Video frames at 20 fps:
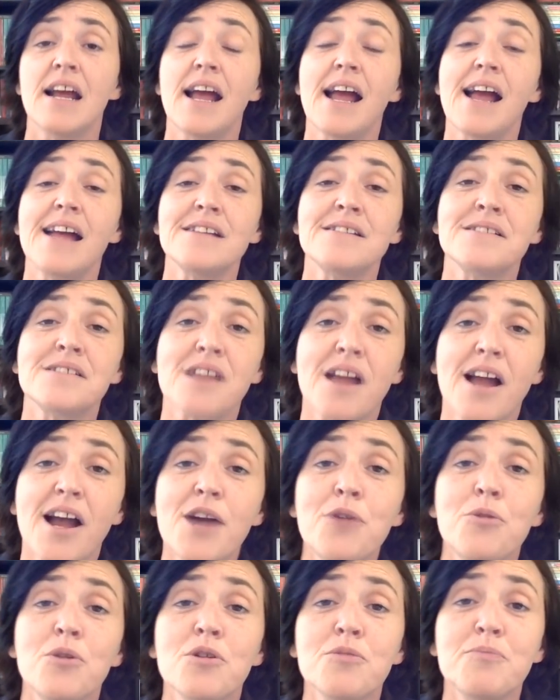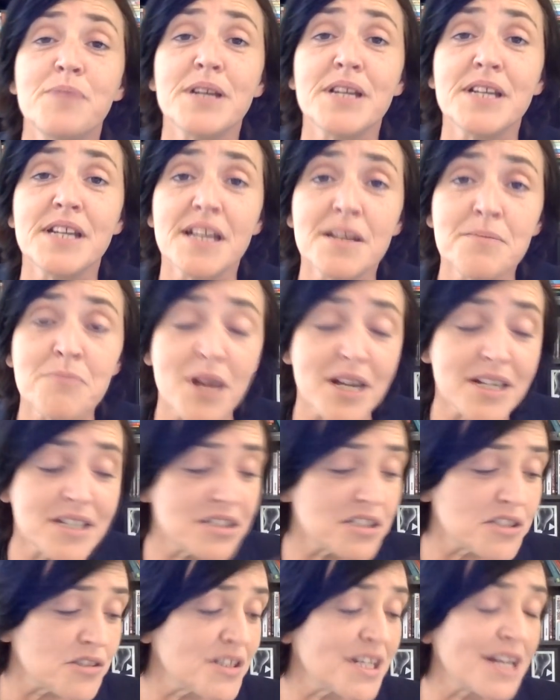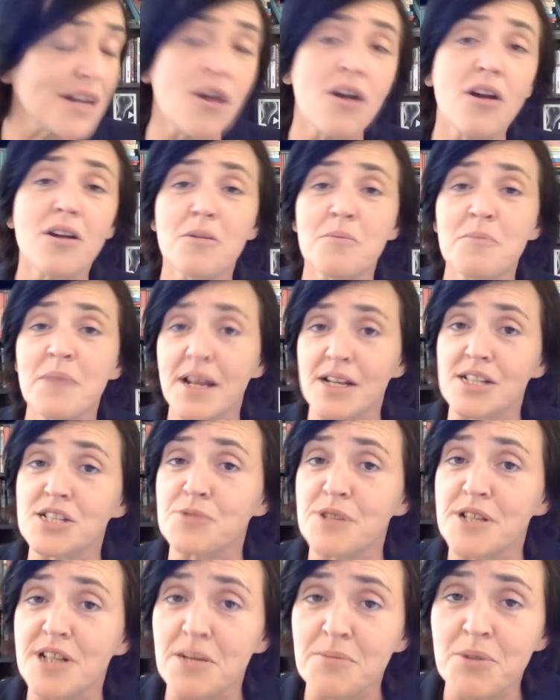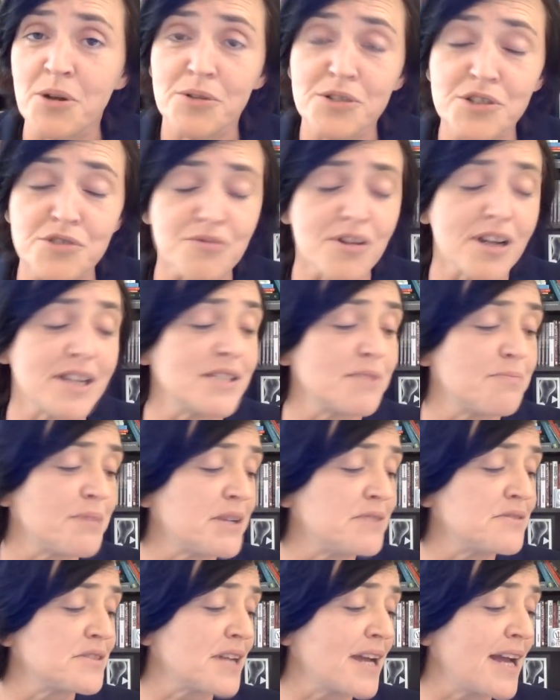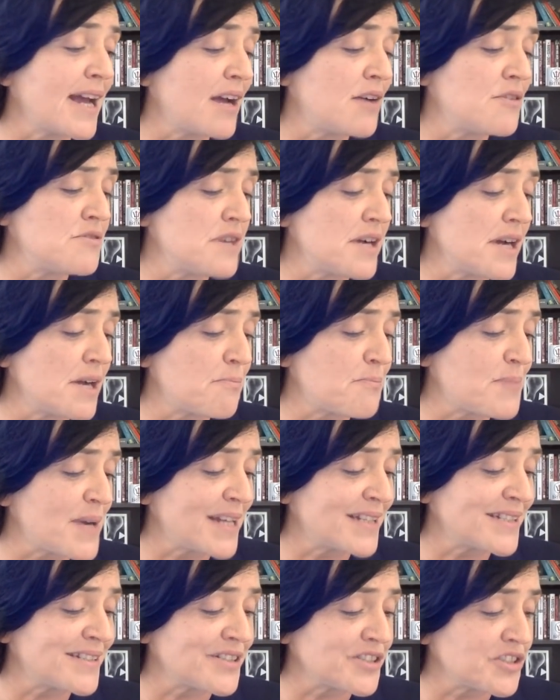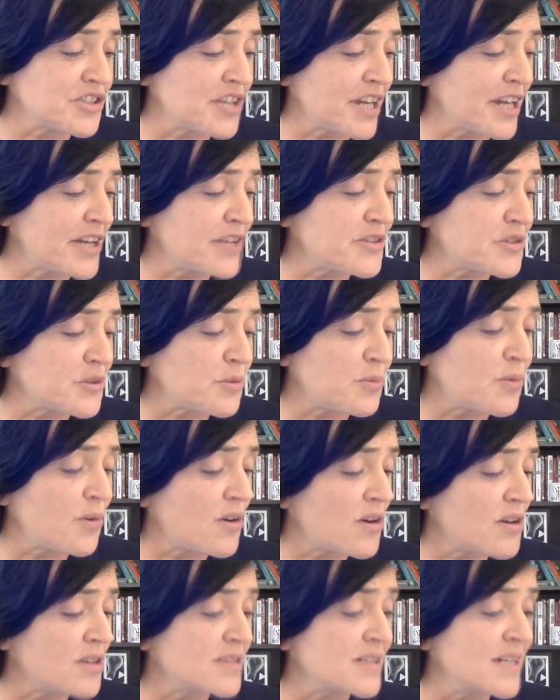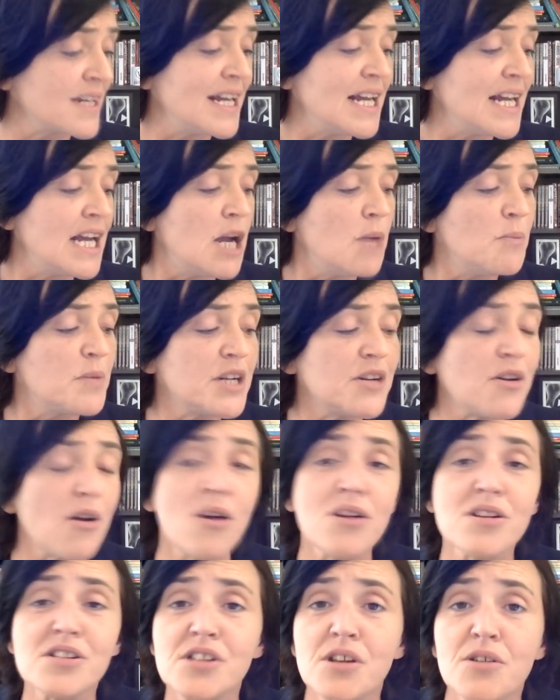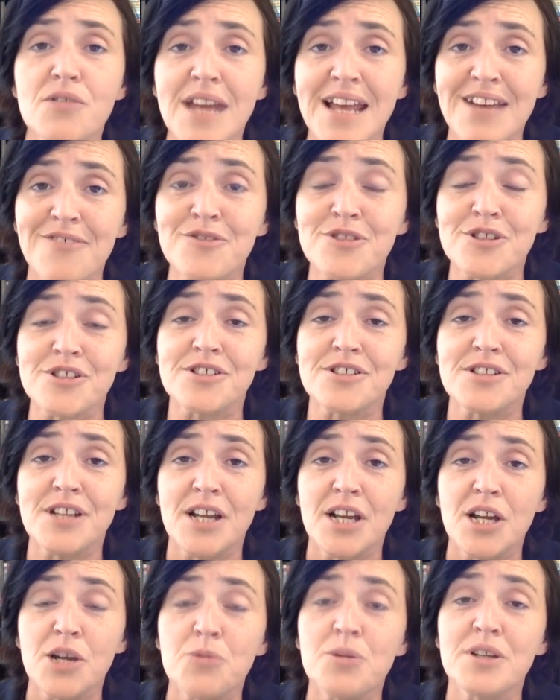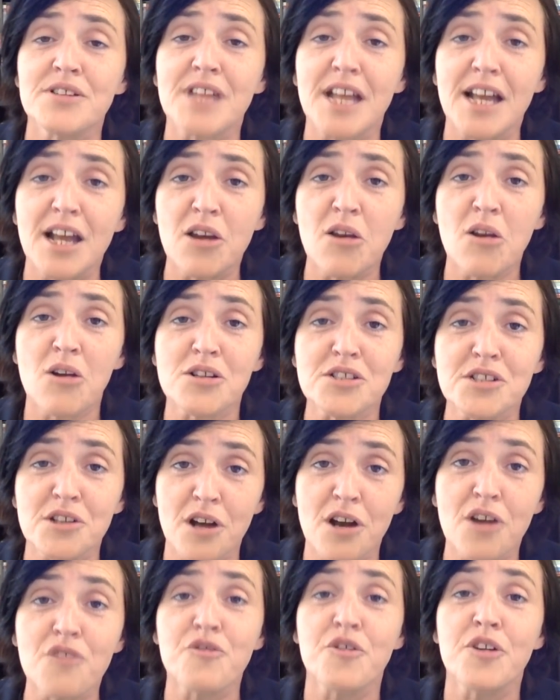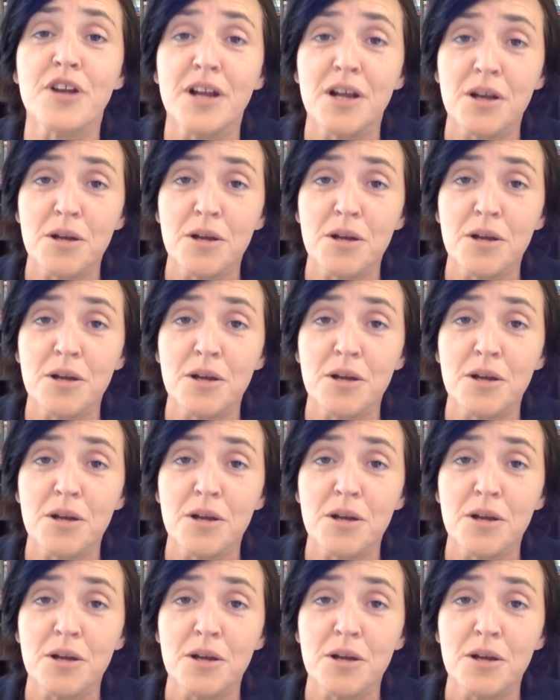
And I will be in my Sunday column next week. I'm going to write about how plastic changed the world. But it also left us with a lot of